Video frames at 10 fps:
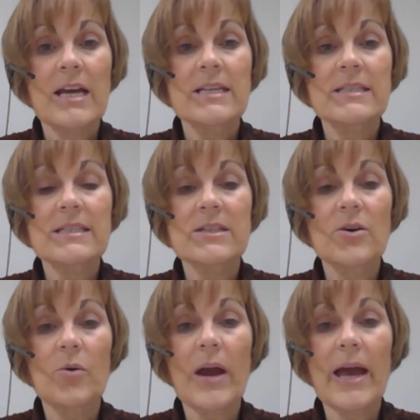
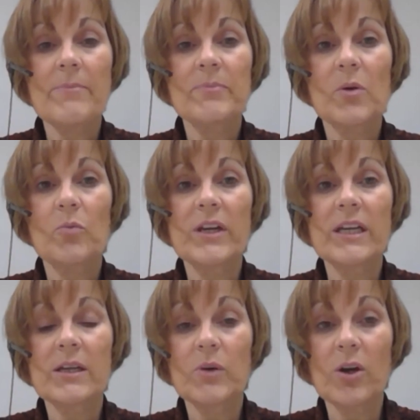So
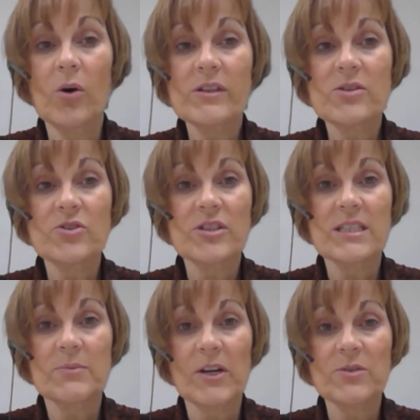we will also
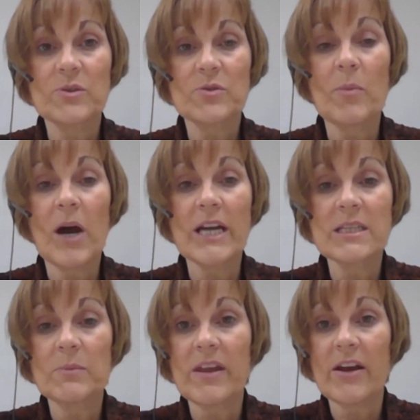just, Brenda was
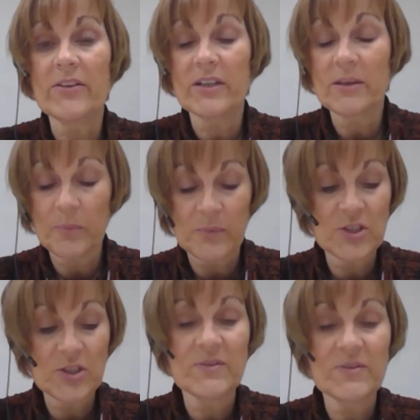reminding me there that I
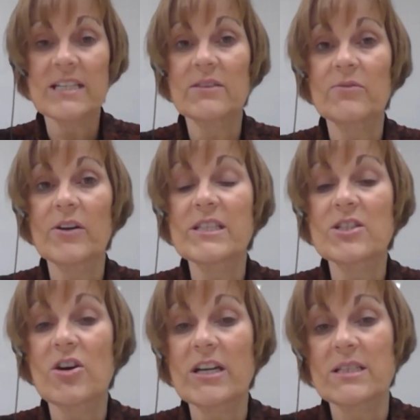should have said at the very
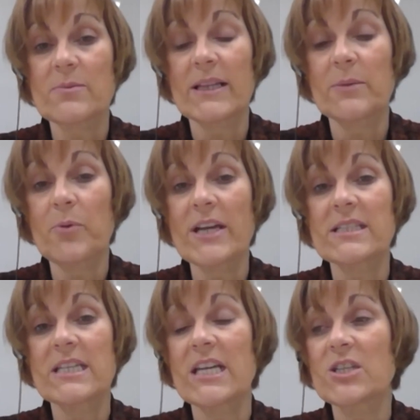start as well, the
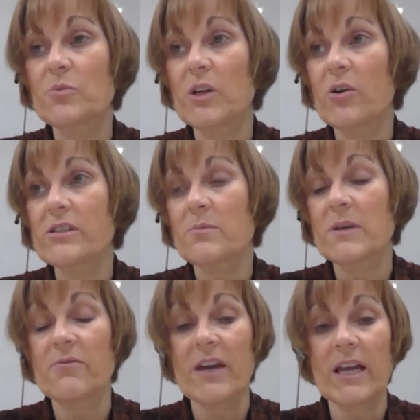presentation will also
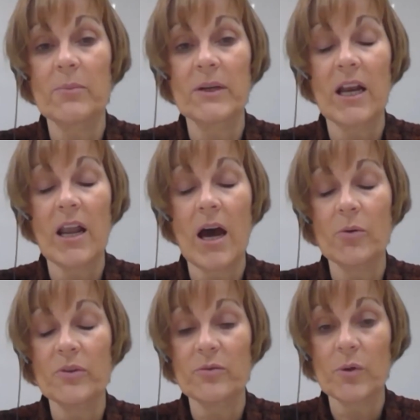be available
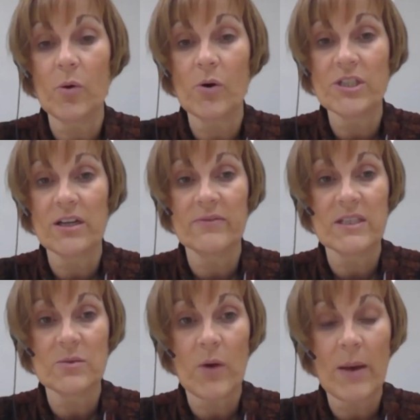along with the recording of
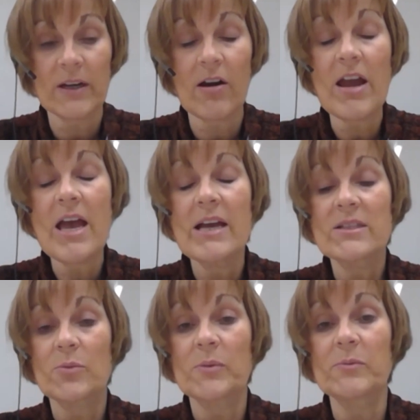this webinar.
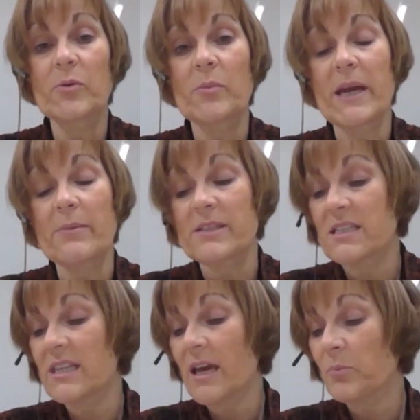So people will be able to
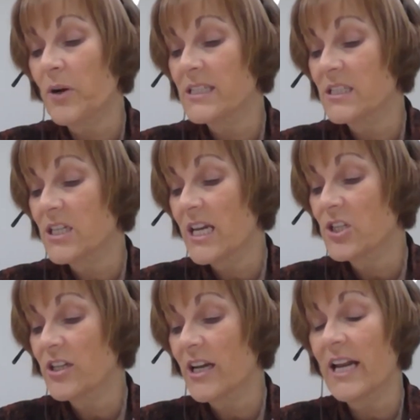see that
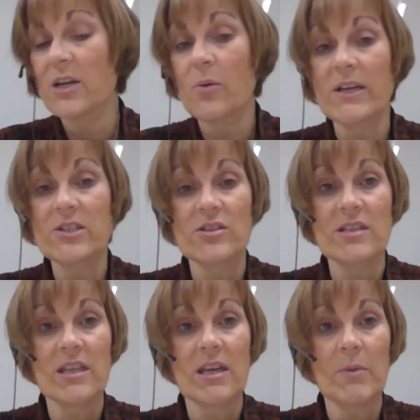presentation and any questions
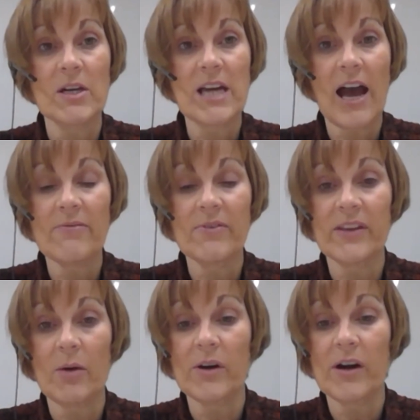that they might have on
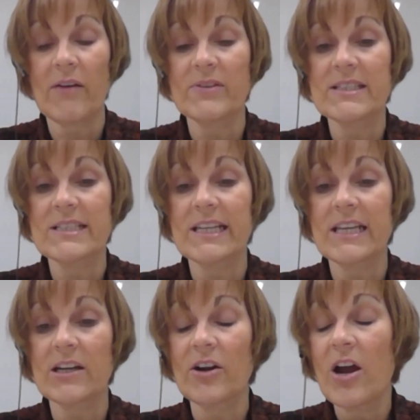that. We're obviously
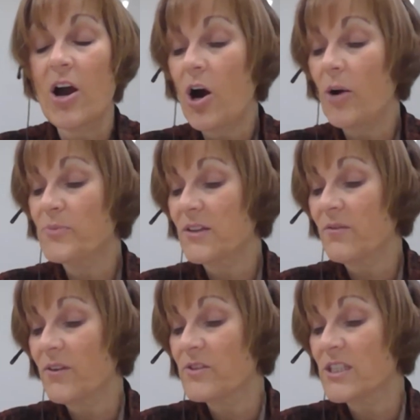here up to the
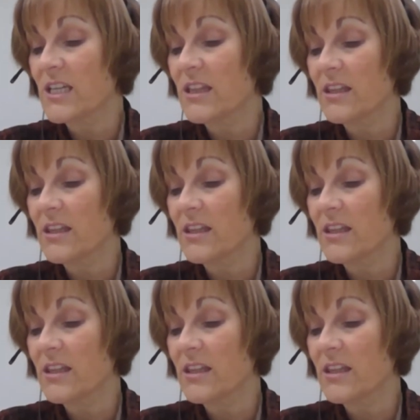15th.